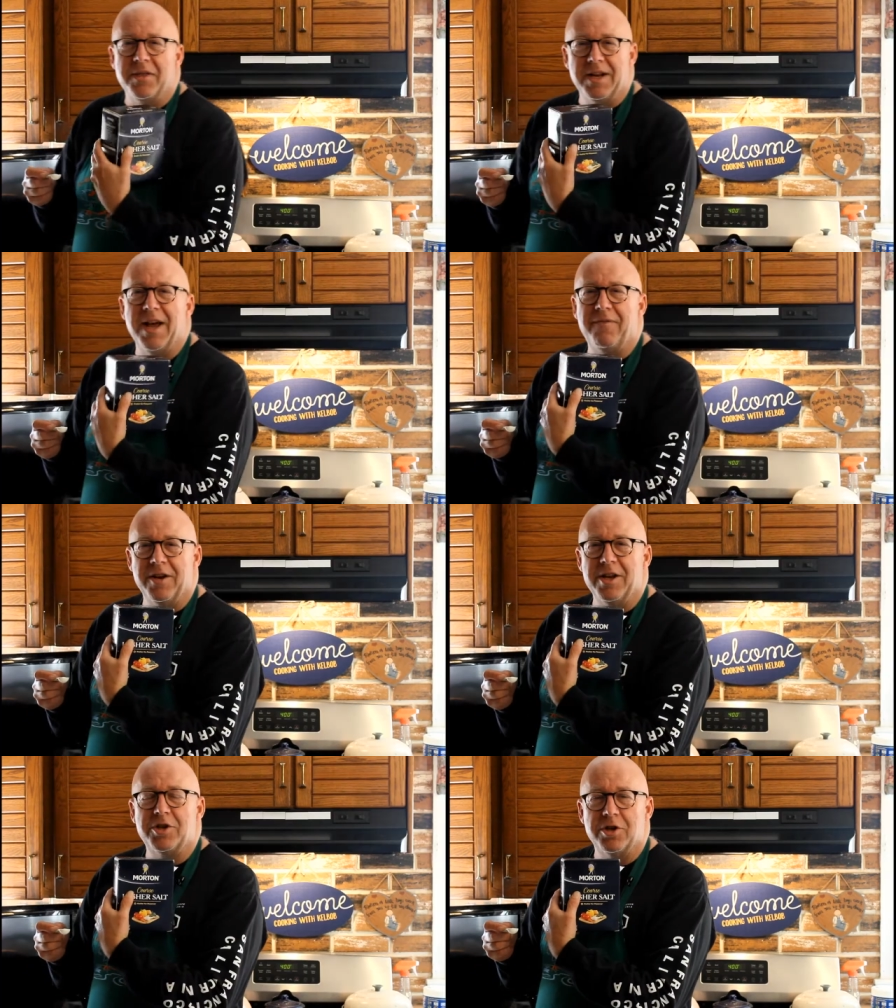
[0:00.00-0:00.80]
the
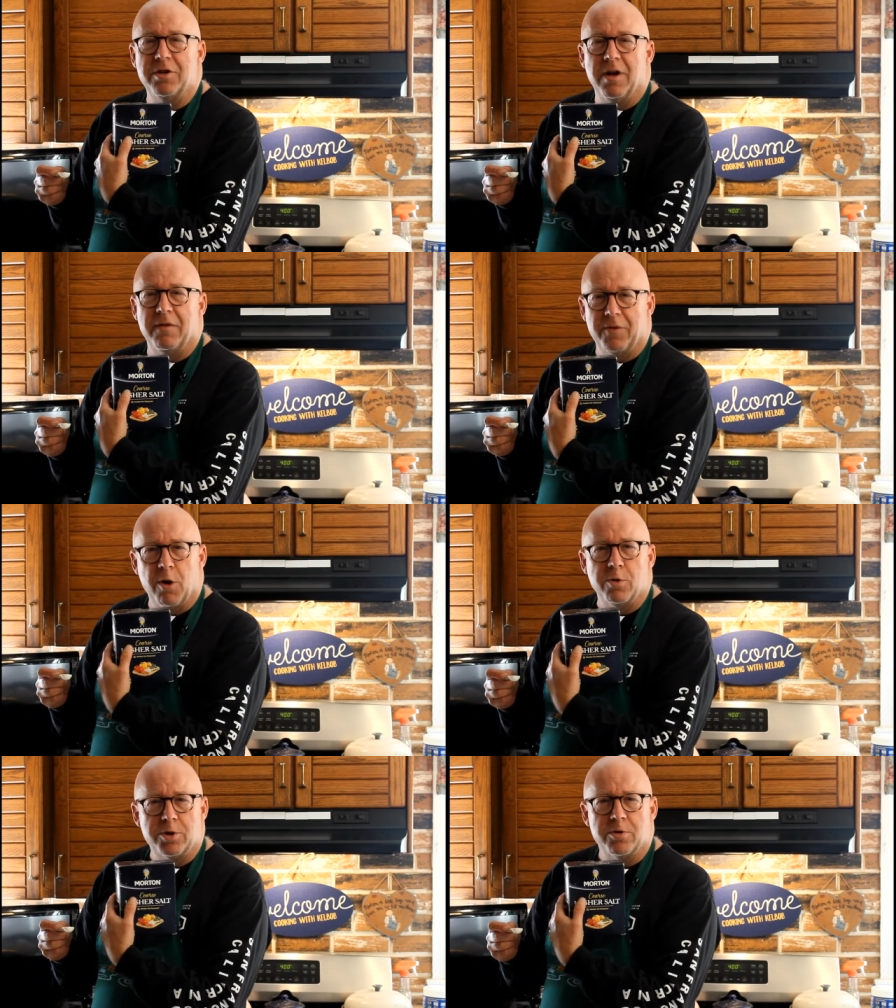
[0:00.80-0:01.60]
definition of
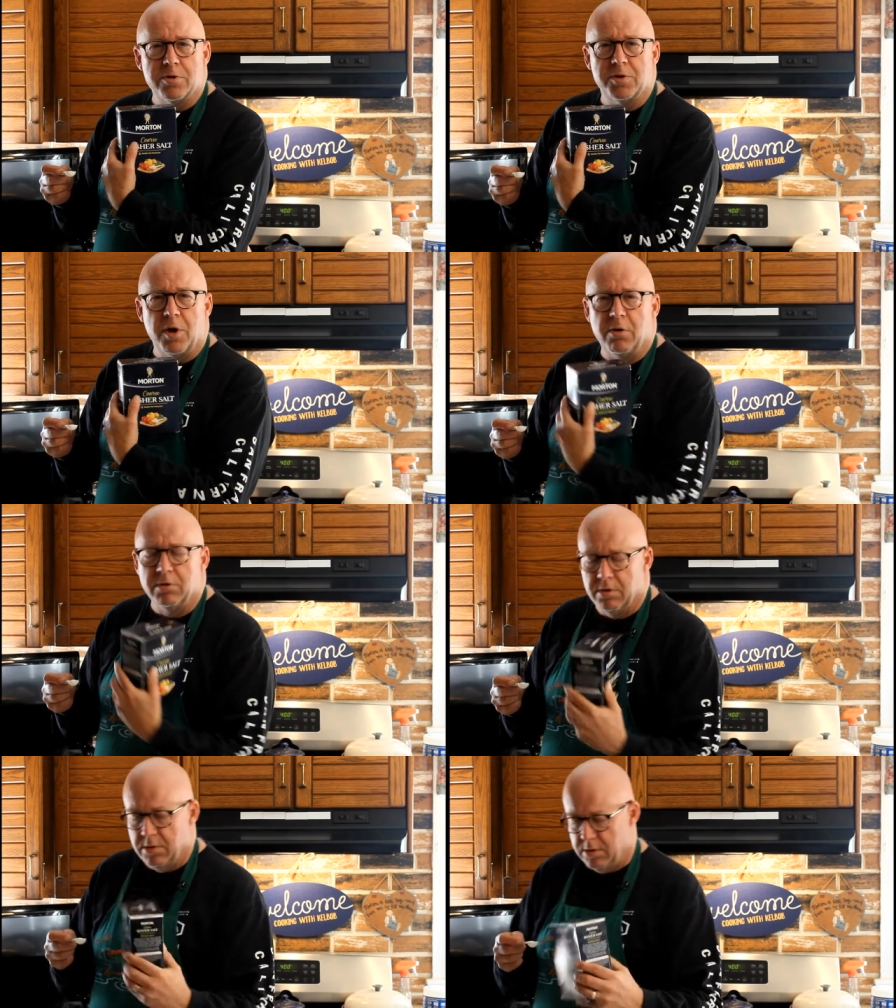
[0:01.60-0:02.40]
kosher
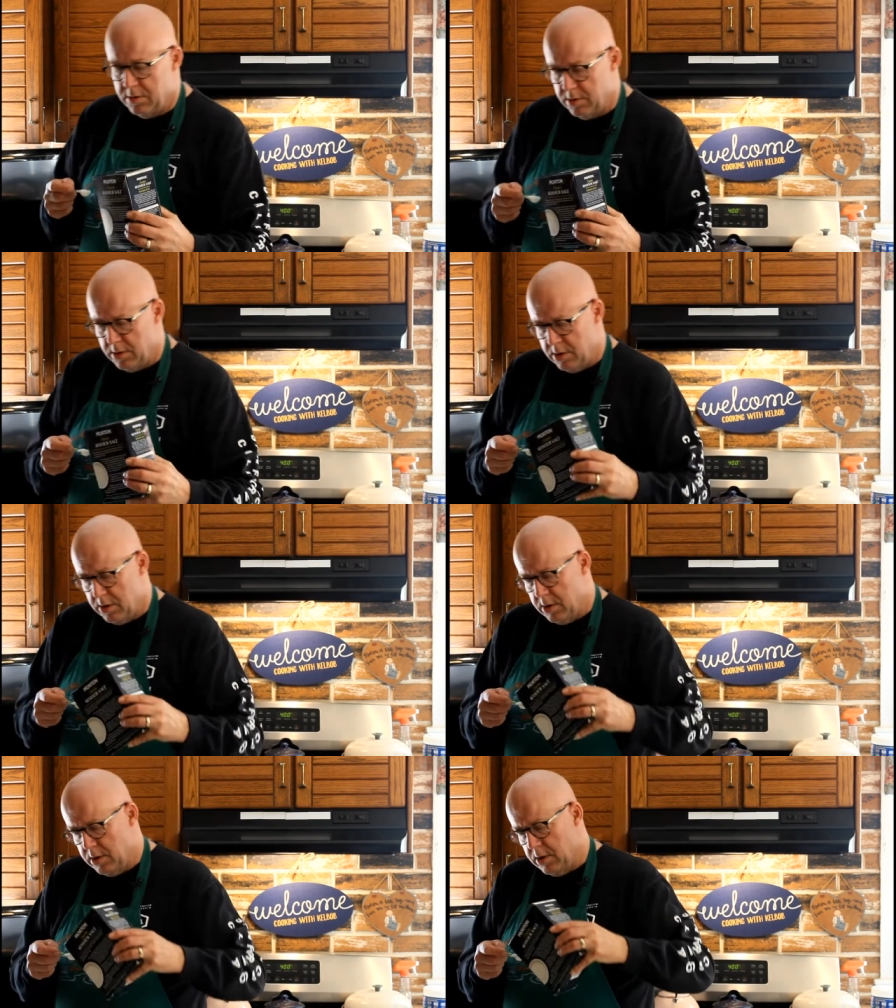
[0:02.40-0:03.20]
salt.
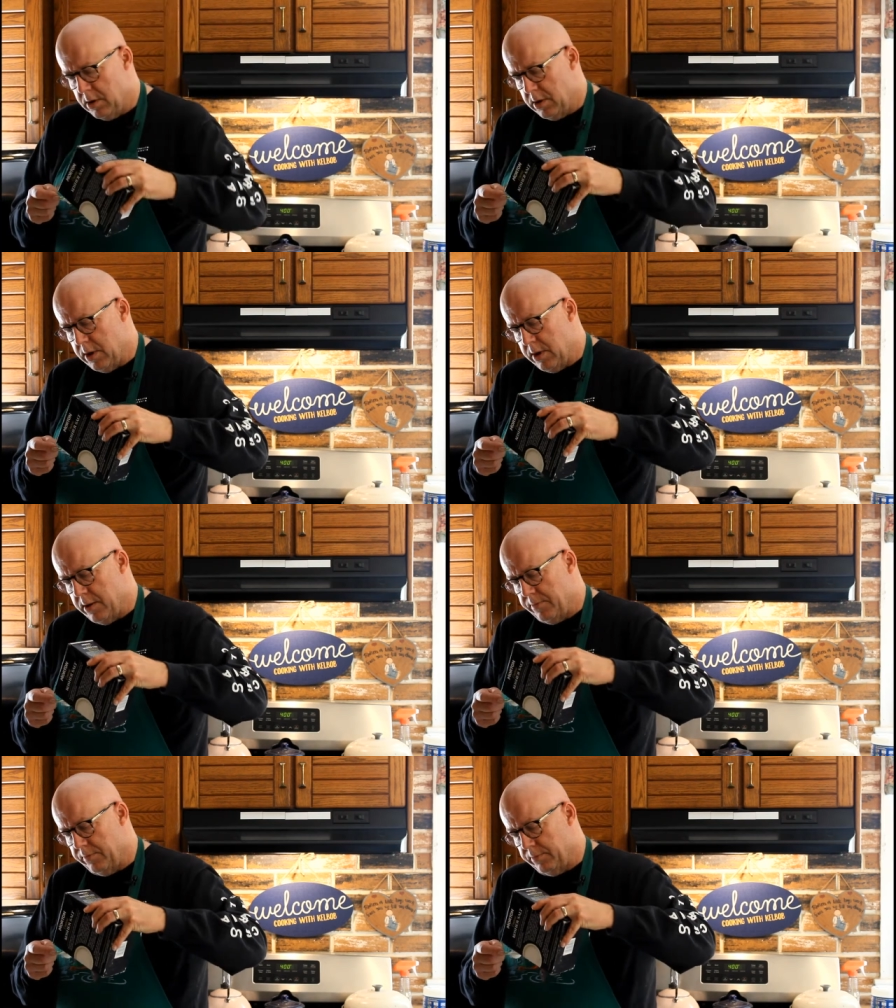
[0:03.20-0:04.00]

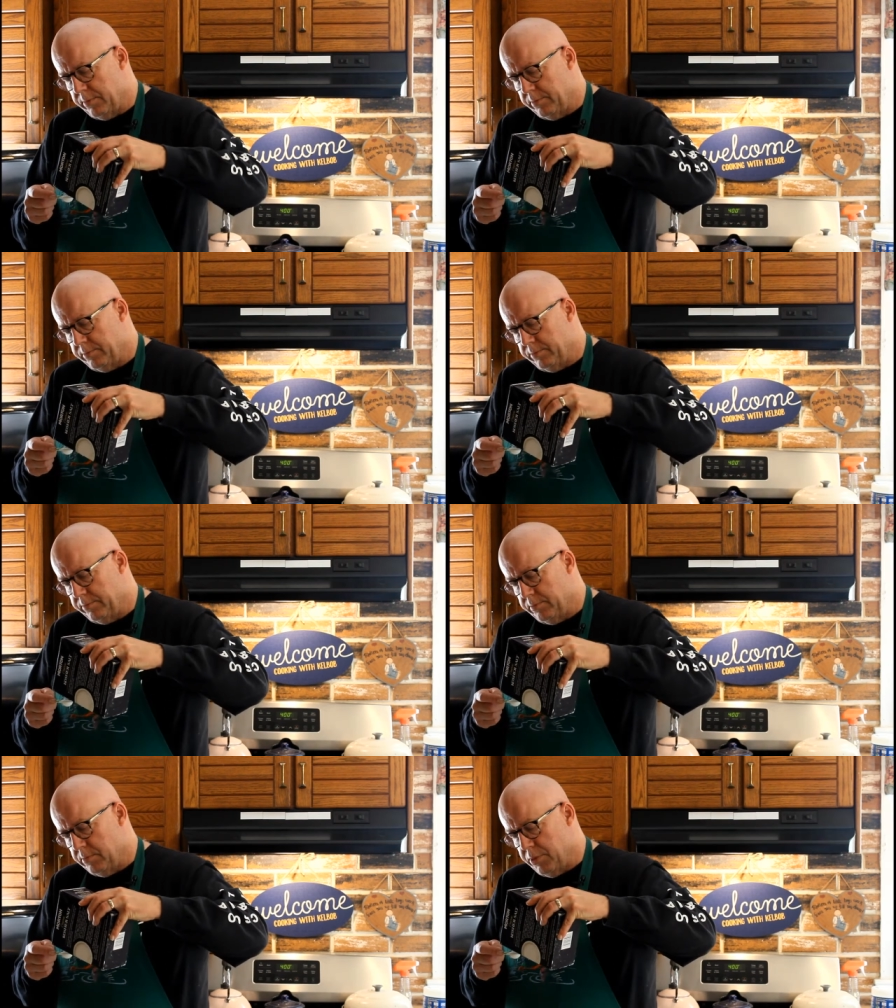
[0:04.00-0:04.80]
Um,
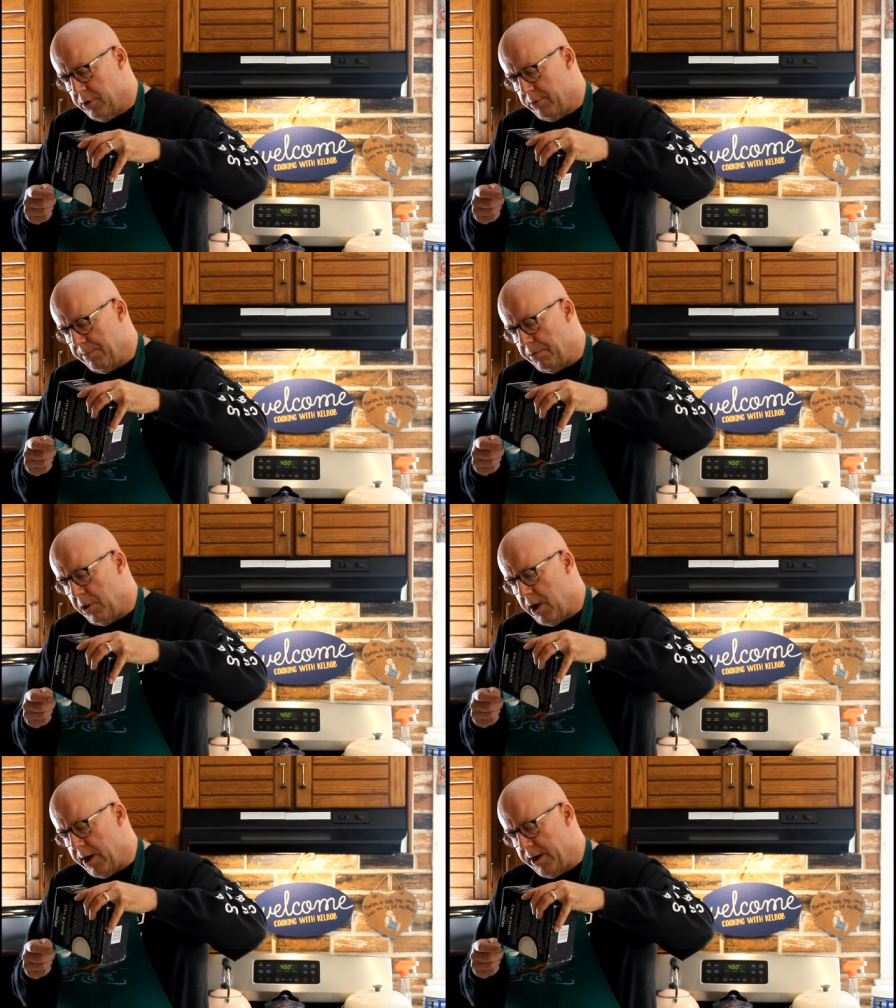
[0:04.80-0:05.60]
put a
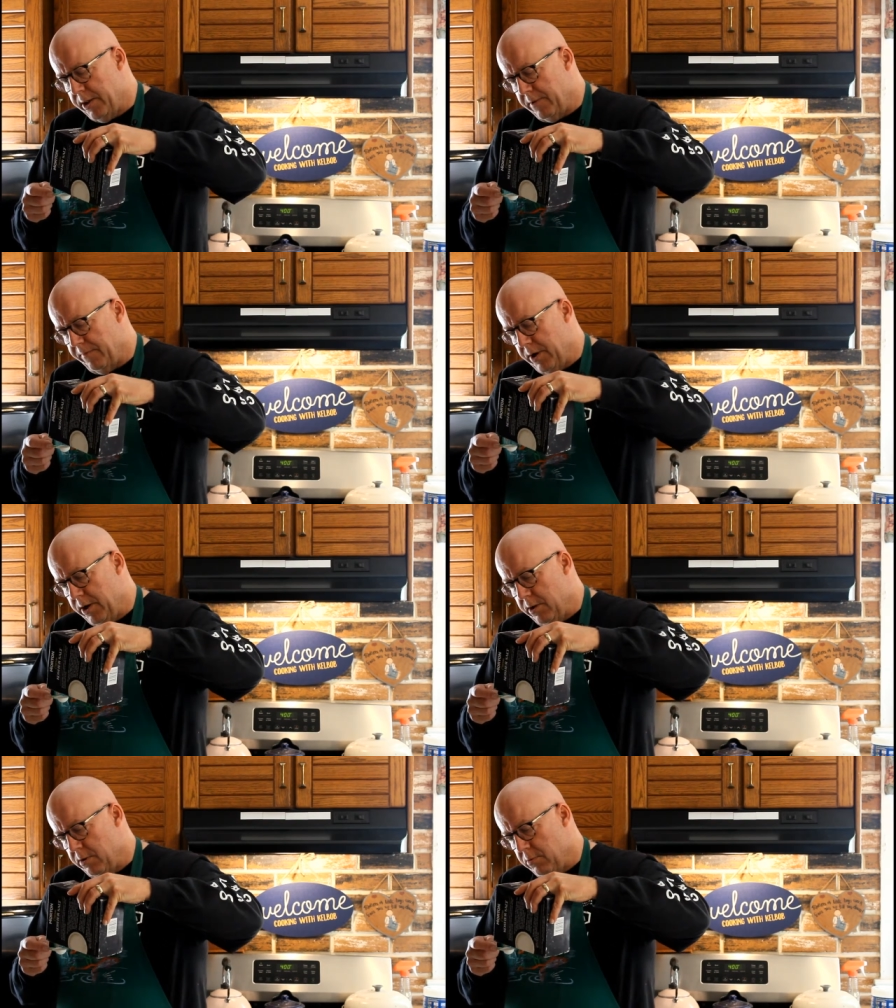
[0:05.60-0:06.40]
reply in the
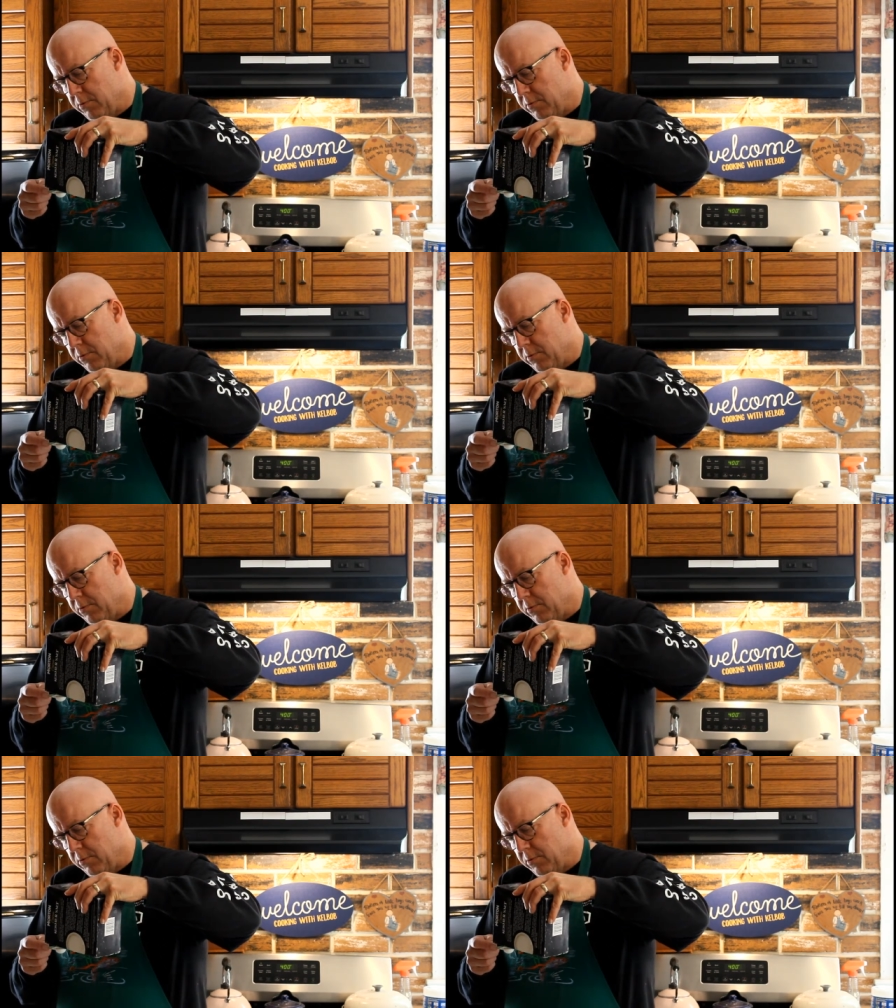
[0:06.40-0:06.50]
video